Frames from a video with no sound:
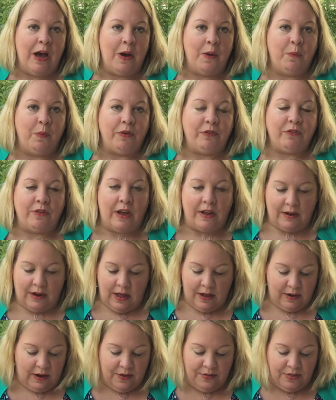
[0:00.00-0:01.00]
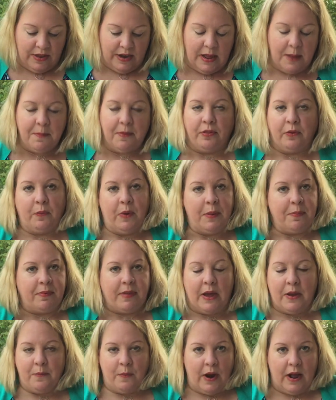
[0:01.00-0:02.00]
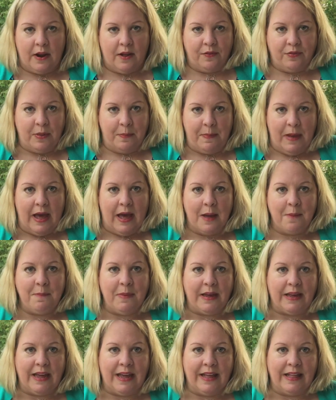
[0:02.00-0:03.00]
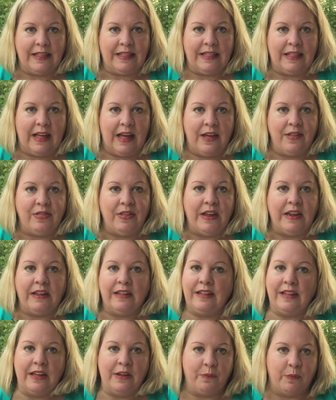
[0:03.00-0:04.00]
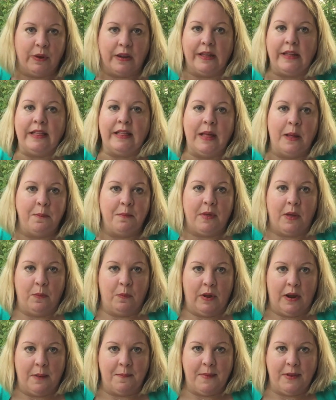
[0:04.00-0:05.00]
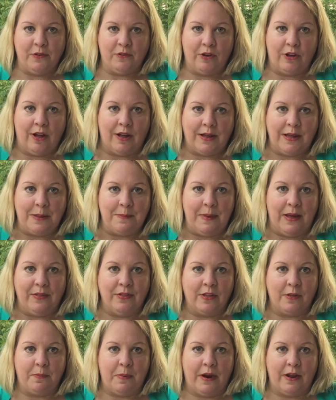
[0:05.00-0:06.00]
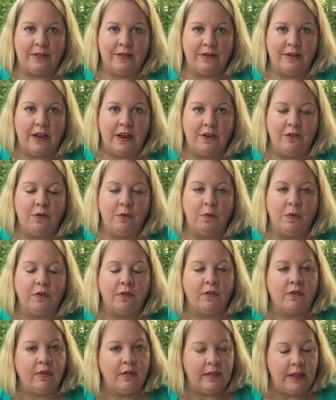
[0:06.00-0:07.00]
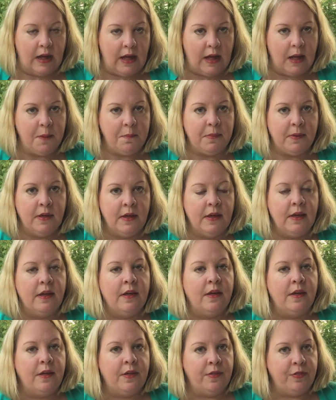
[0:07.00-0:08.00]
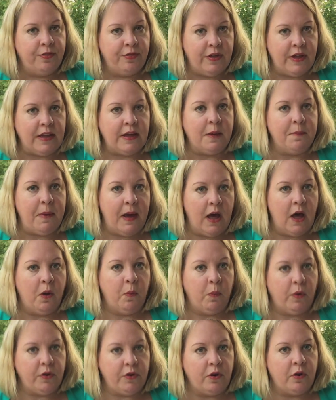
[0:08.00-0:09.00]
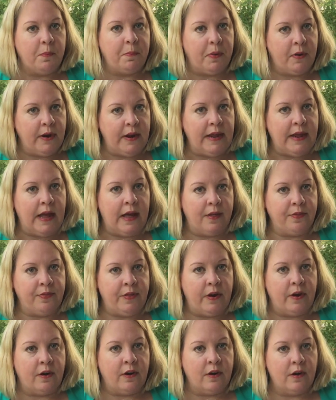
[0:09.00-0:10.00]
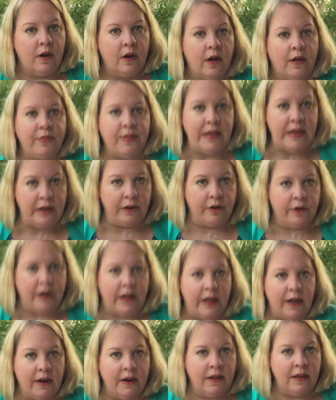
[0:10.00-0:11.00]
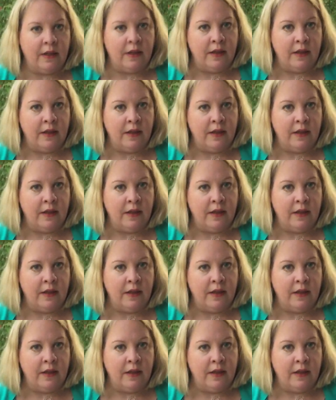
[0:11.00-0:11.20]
which I love the name of the website right off the bat because I think it really sums up what I've been talking about in this presentation, which is stop, think about what you're putting out there on the internet,